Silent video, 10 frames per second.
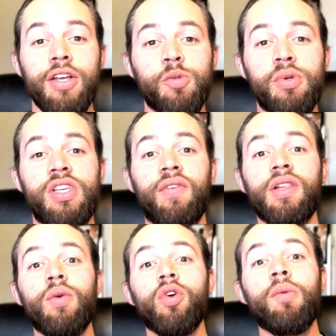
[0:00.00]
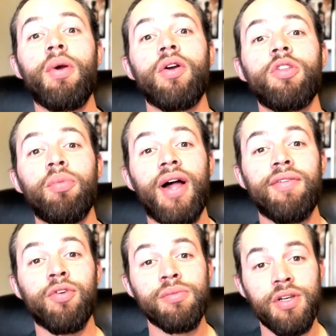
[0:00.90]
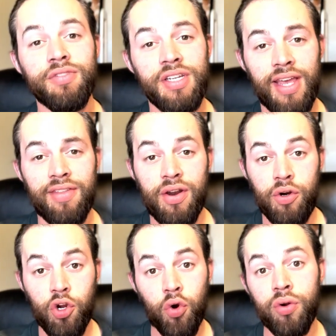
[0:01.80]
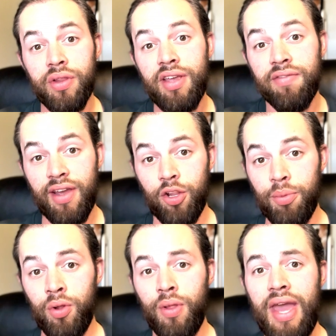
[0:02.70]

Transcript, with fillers: Specifically, we're comparing the platforms of today that are currently available